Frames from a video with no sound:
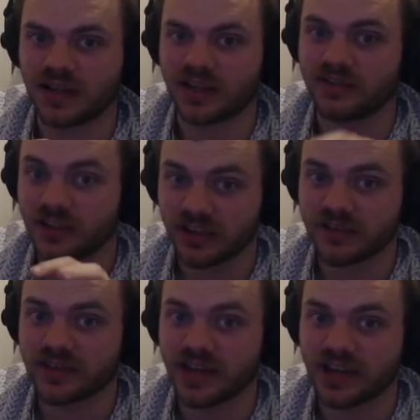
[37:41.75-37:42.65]
Like, if you
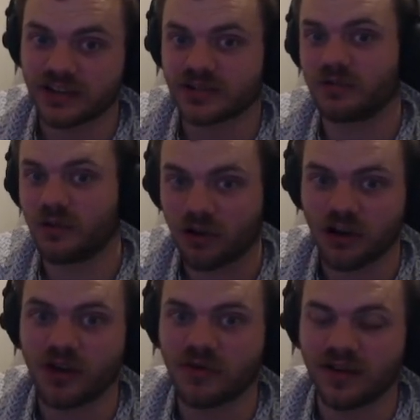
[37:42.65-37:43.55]
live there and you just walk
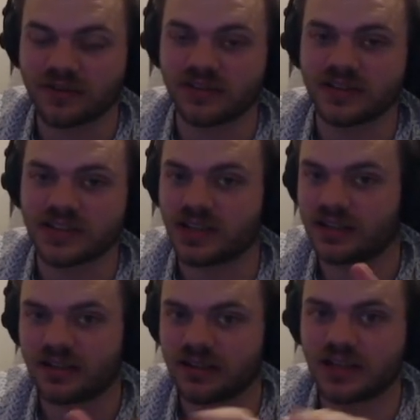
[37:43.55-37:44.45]
home afterwards,
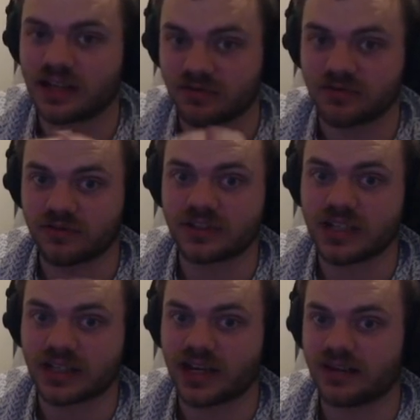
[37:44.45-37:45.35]
then
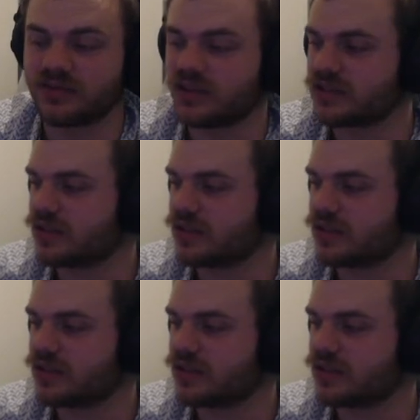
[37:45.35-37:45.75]
check that out first.